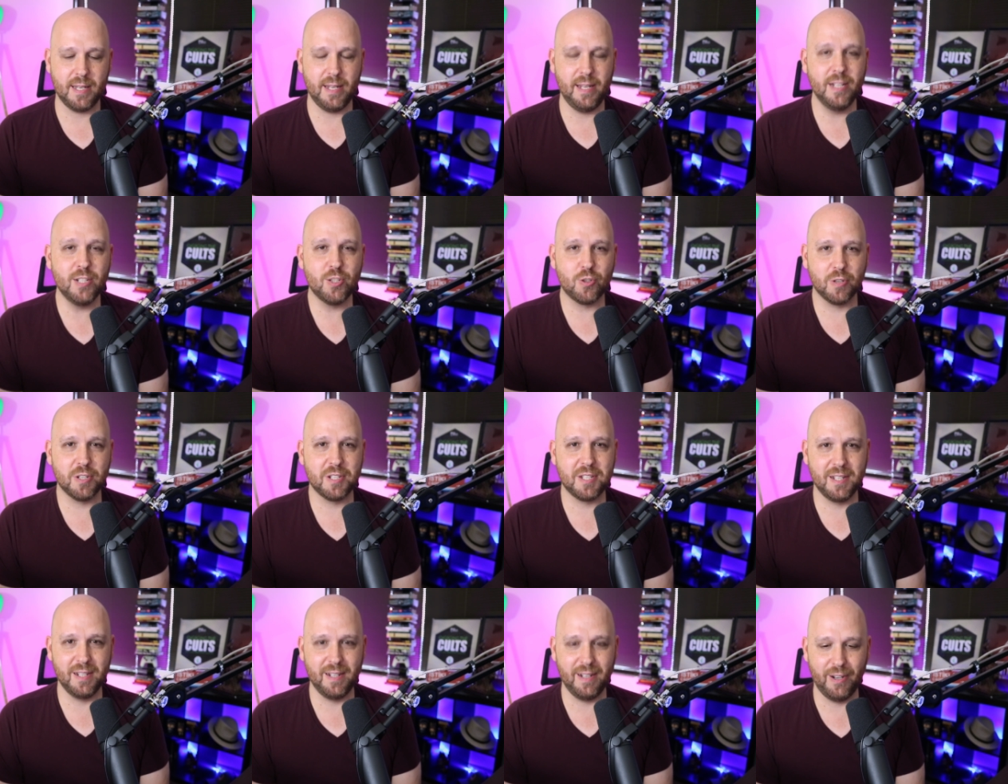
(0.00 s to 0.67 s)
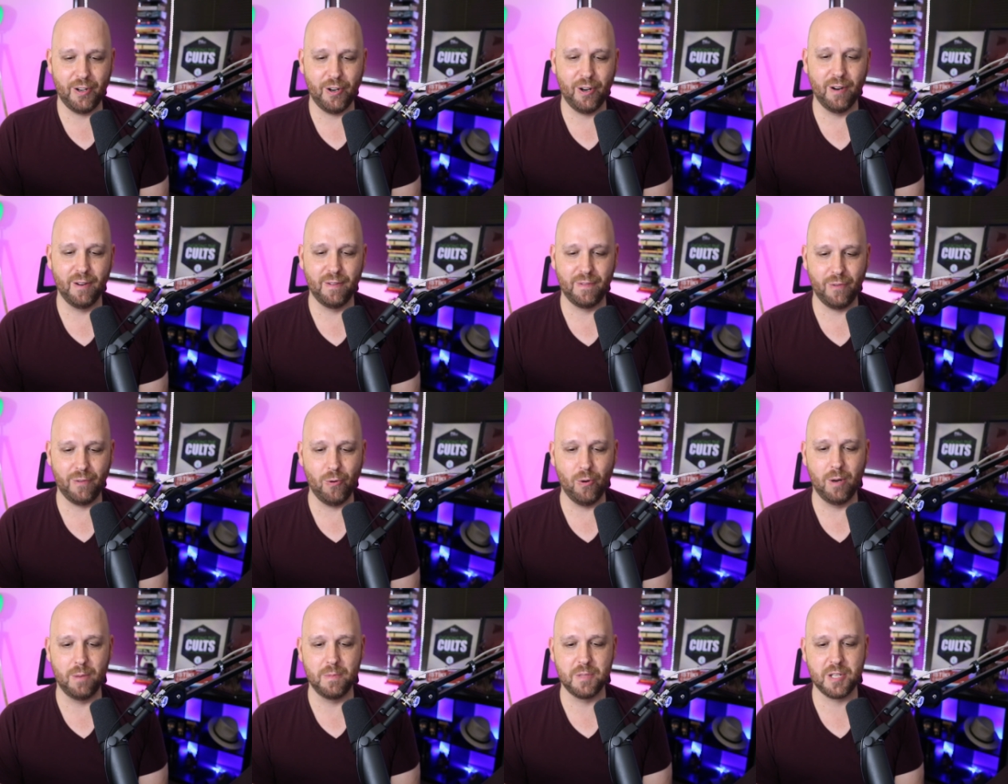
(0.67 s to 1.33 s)
interested in her
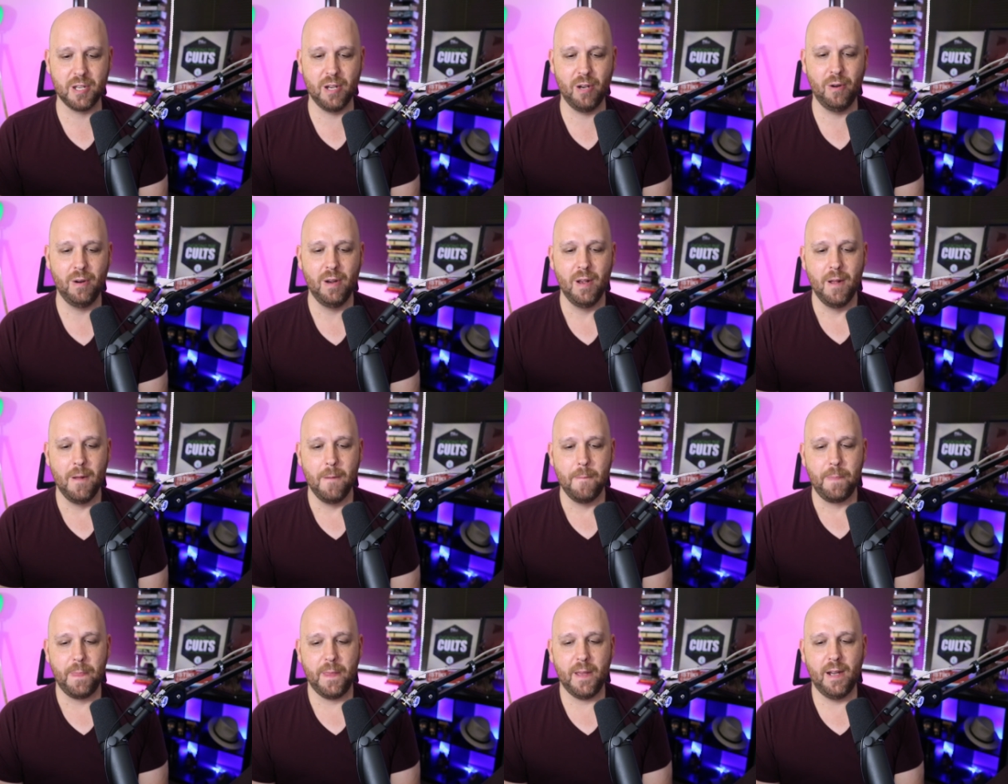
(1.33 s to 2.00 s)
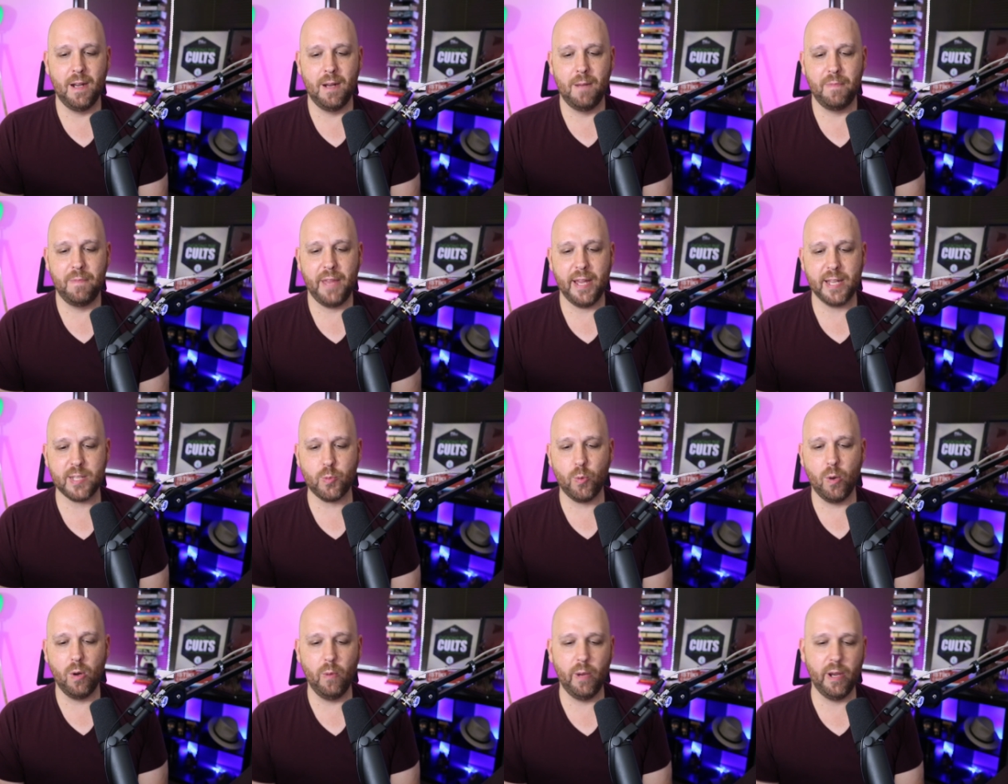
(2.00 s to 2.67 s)
form. So
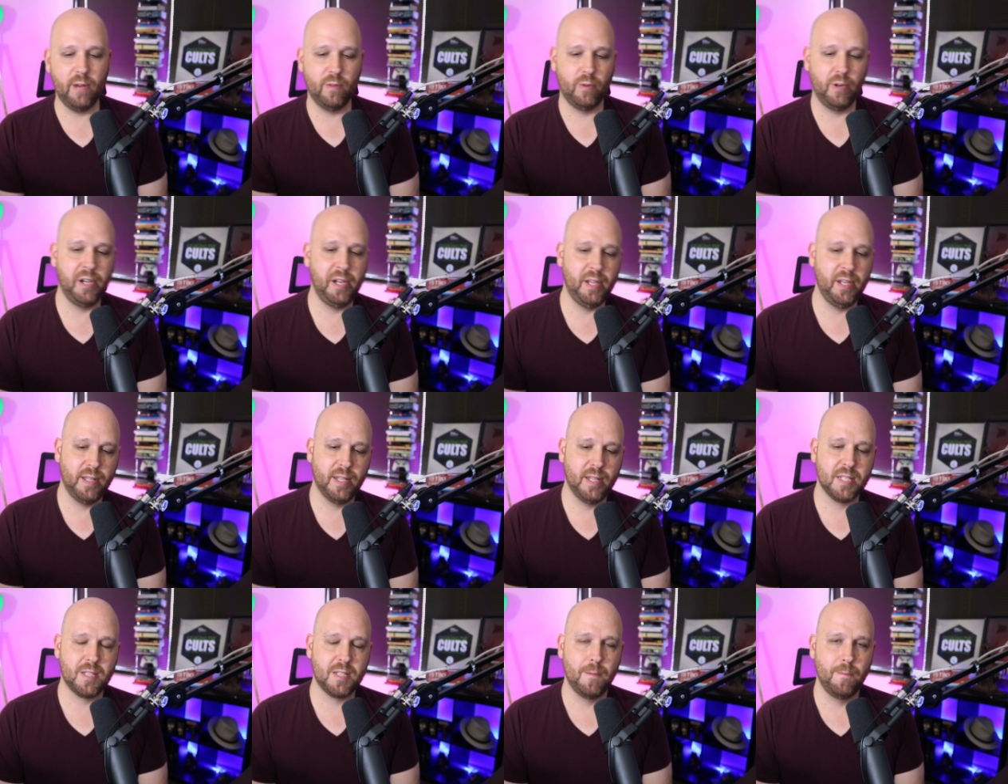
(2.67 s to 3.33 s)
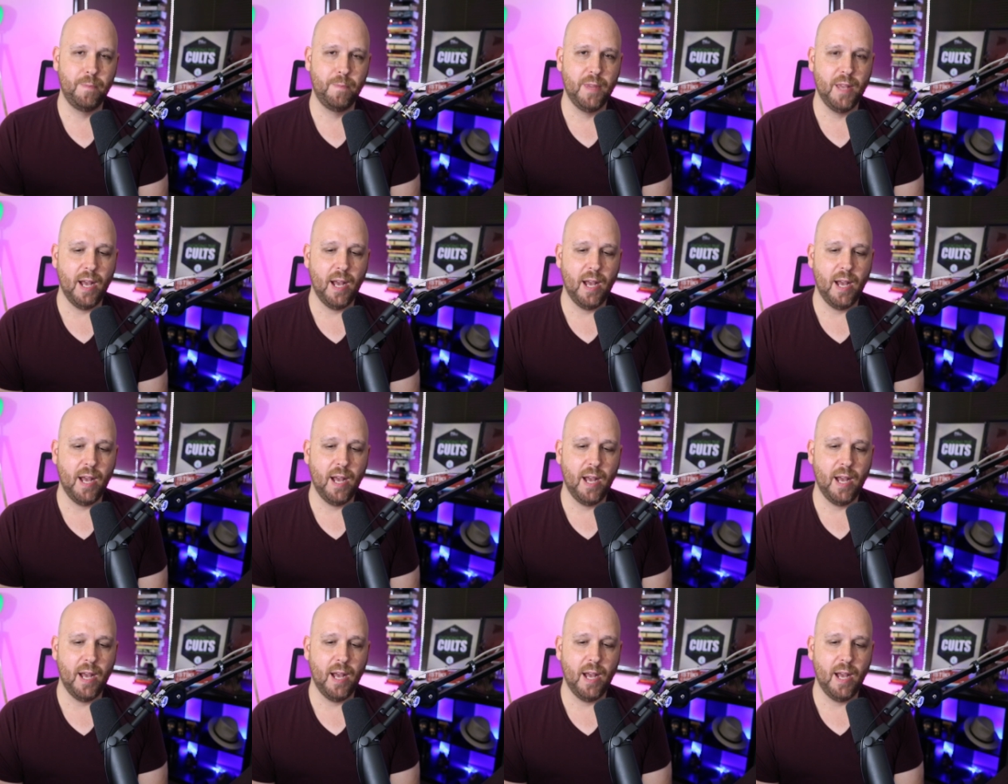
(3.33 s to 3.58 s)
that's one way of reading this.